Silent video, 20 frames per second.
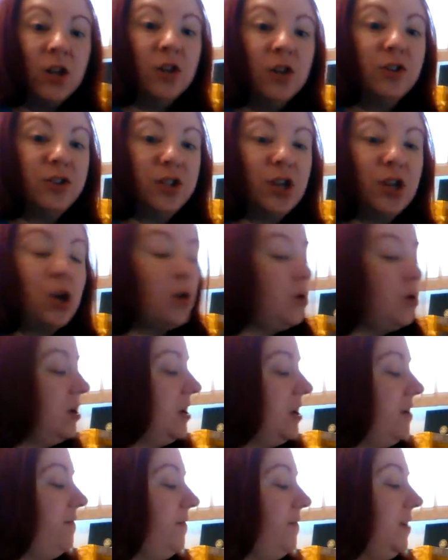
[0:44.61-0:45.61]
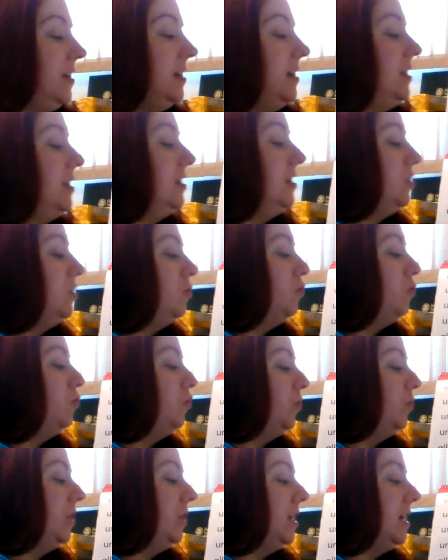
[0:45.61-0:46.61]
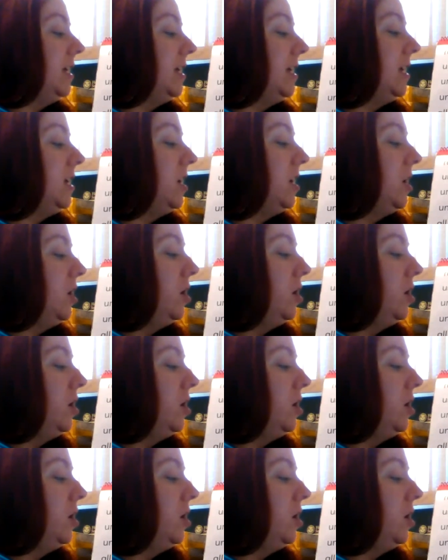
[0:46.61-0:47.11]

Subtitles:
So if it is rewrite,